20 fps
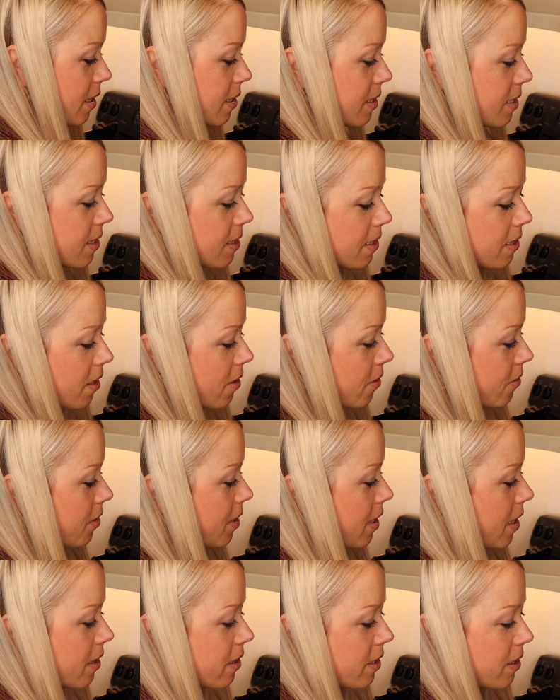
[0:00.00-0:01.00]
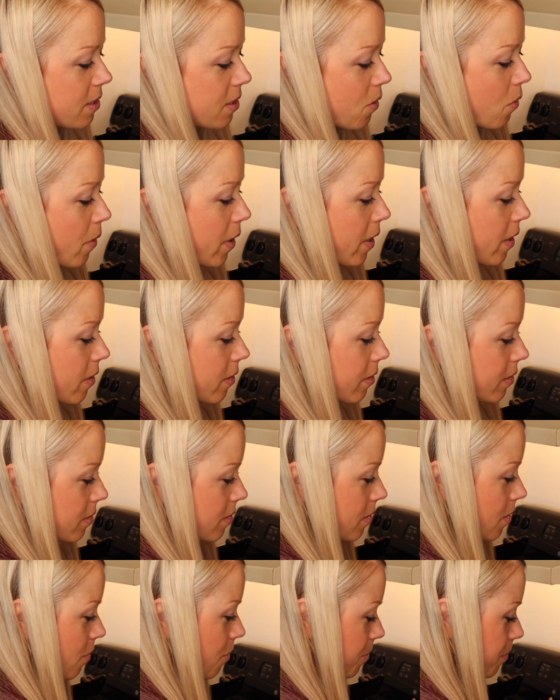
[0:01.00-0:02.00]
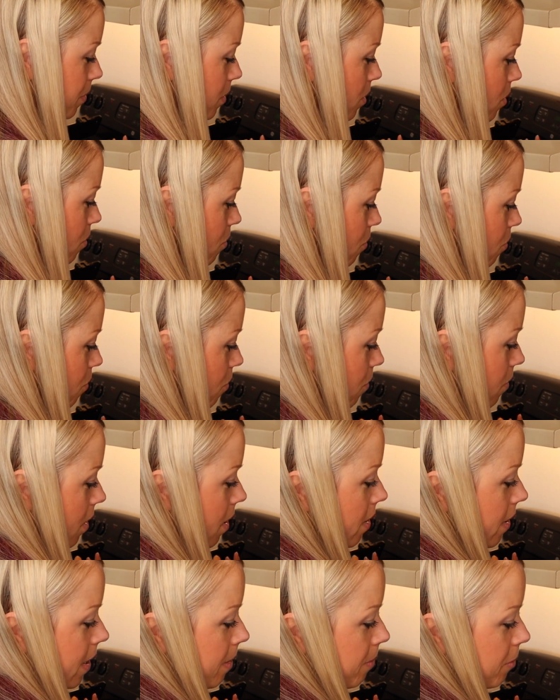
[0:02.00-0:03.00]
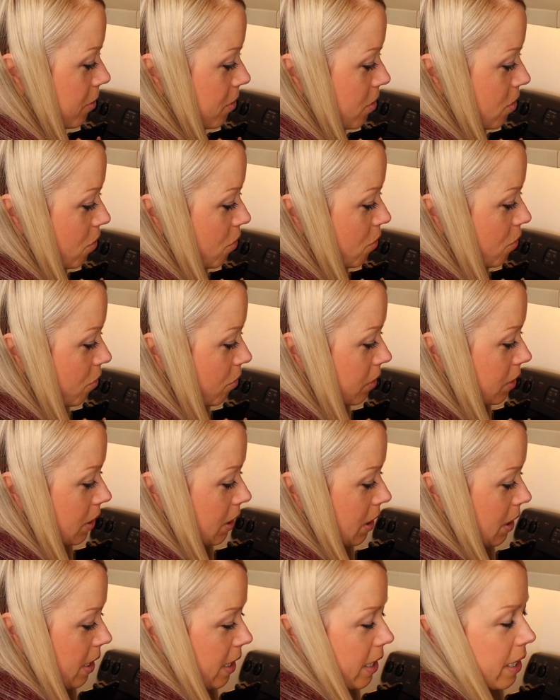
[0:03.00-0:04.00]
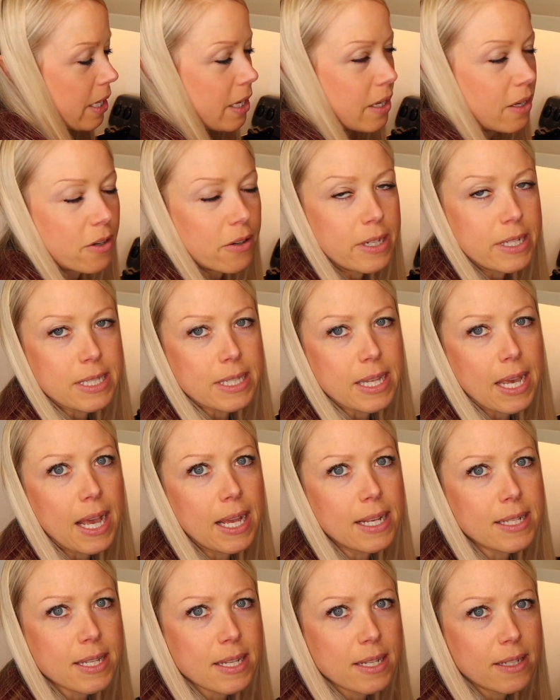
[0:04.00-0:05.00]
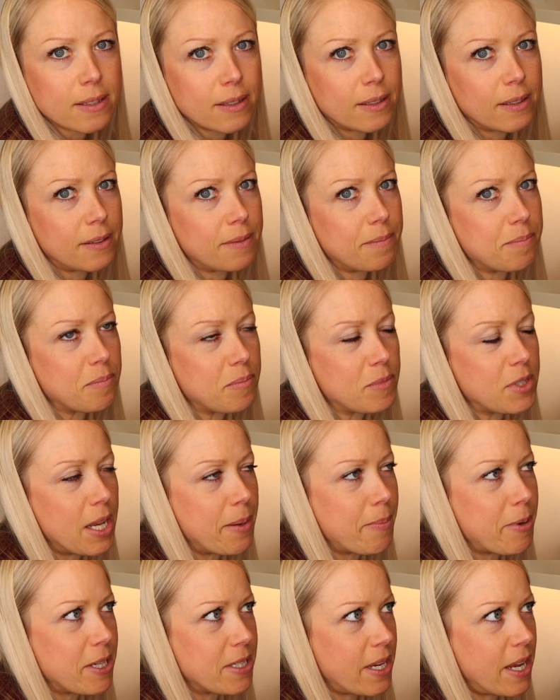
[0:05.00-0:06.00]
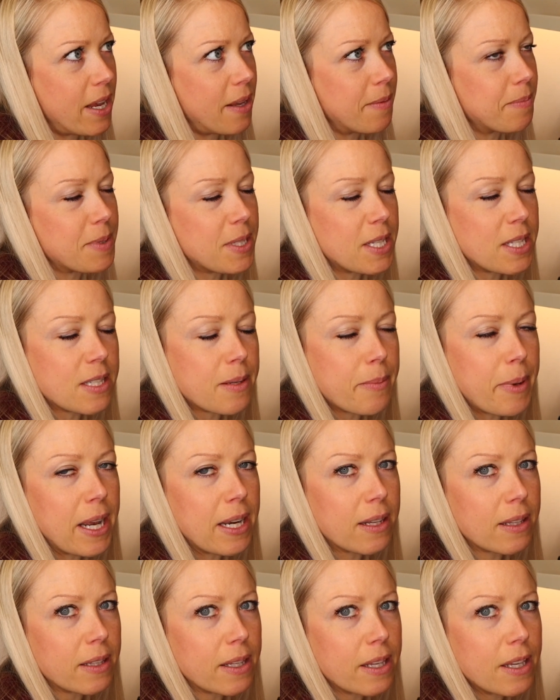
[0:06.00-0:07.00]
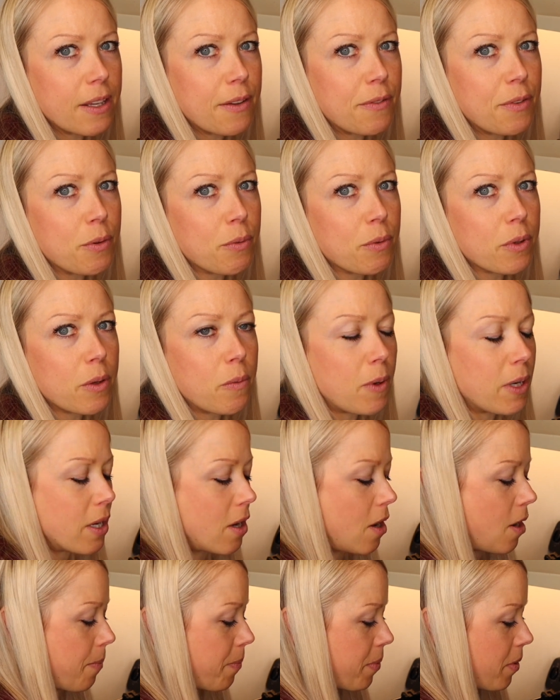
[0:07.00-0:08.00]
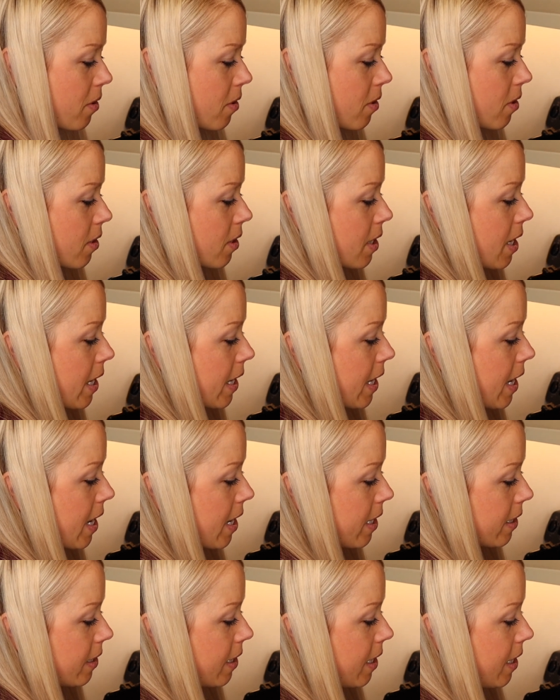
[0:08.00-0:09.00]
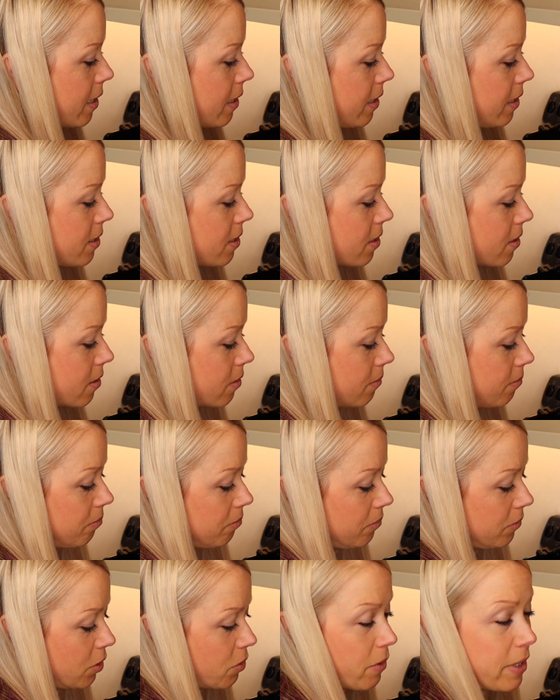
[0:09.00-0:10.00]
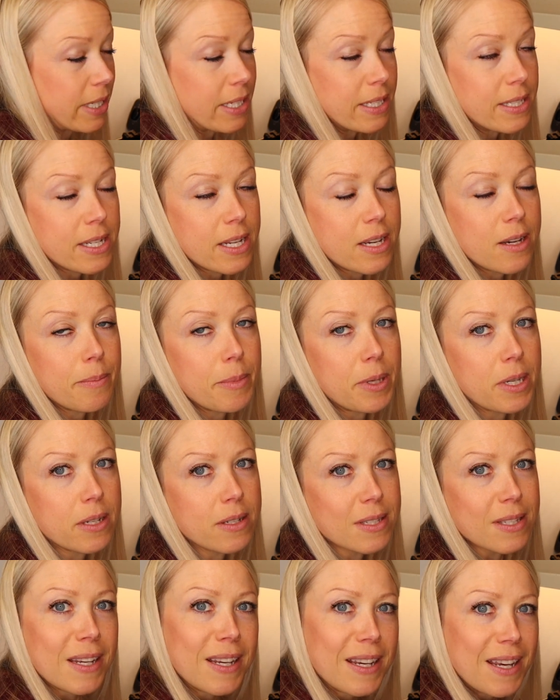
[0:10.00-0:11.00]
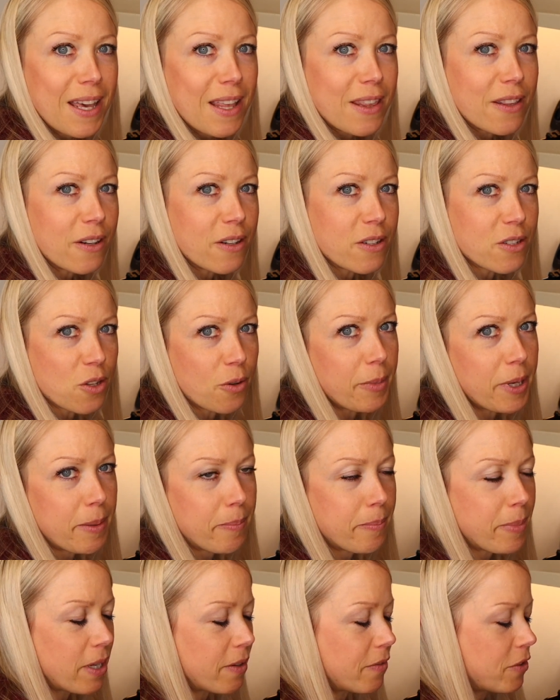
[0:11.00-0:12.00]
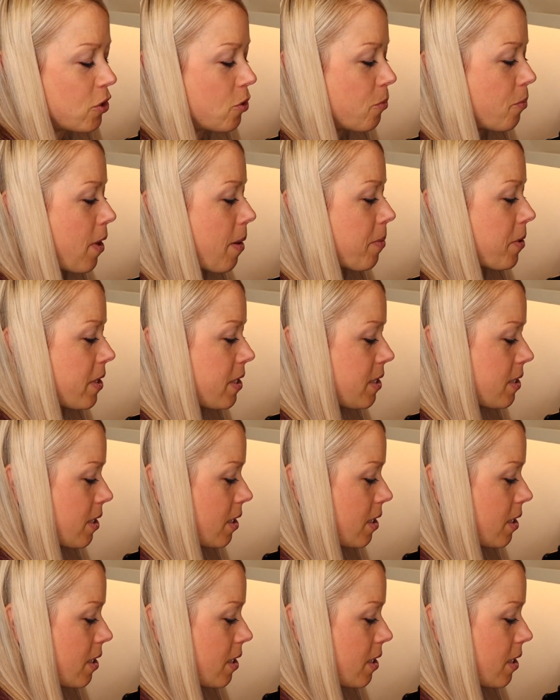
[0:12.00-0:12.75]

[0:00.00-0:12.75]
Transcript: this is another thing that's acquired. So you are able to increase that day by day systematically if you really want to up your cayenne. And it's a great idea because there are so many beneficial properties